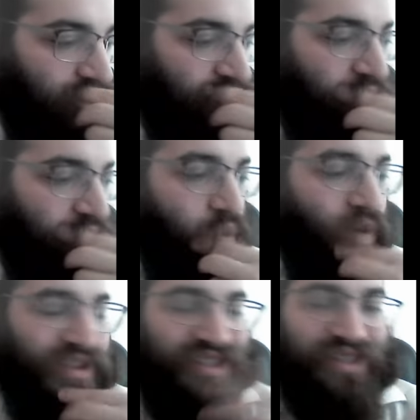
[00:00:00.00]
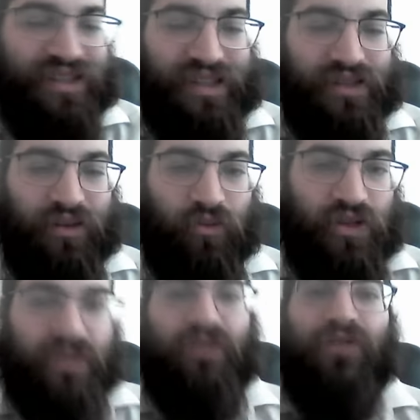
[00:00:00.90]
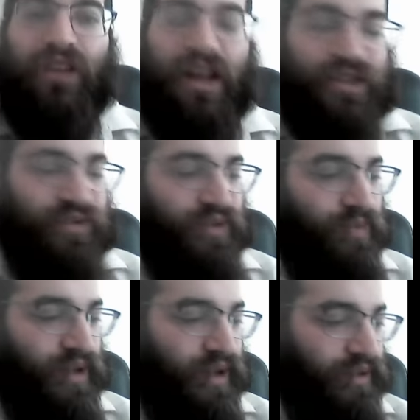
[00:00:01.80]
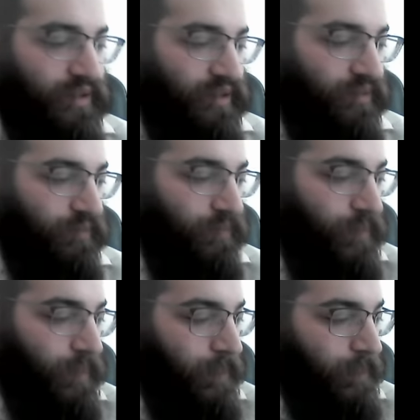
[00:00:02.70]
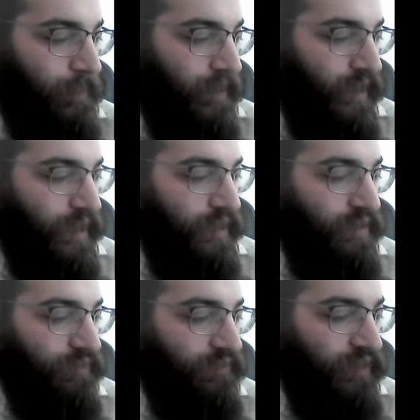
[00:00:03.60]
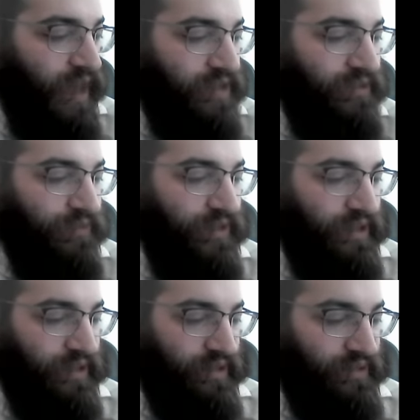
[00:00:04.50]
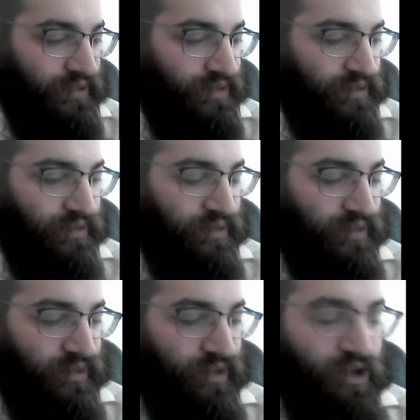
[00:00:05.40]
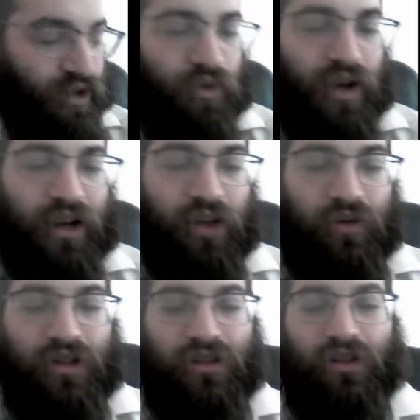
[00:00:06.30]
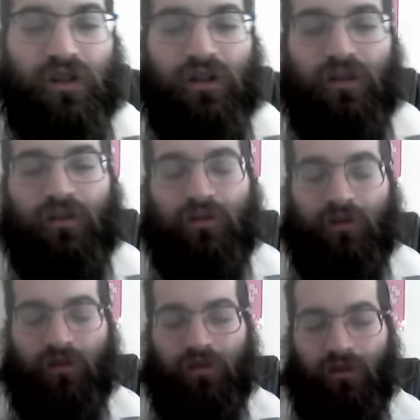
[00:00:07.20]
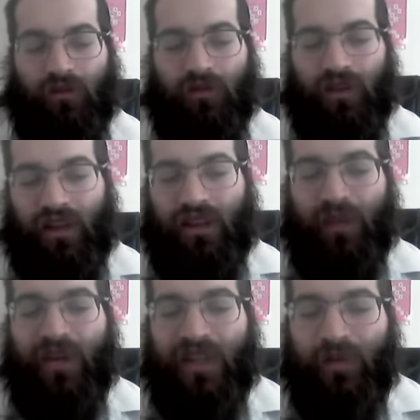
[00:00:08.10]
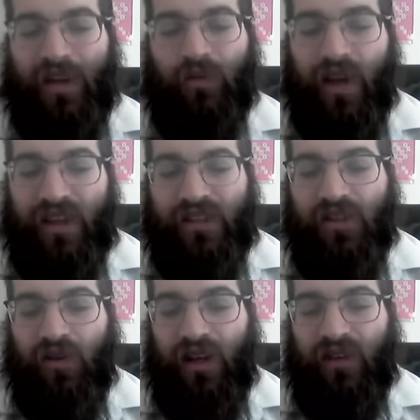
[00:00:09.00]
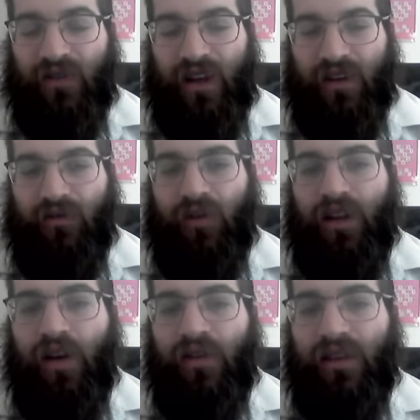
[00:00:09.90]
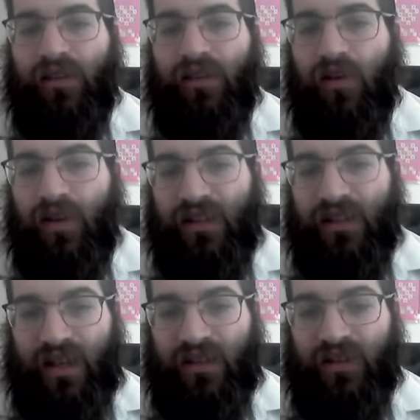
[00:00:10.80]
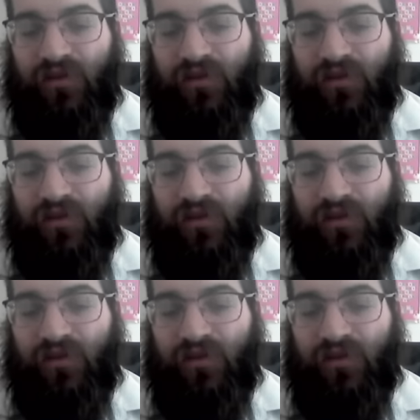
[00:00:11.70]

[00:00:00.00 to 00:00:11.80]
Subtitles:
So what's the system? What's the philosophy behind it? The philosophy is, in other words, let me explain why that's so innovative. We know that the Torah says in a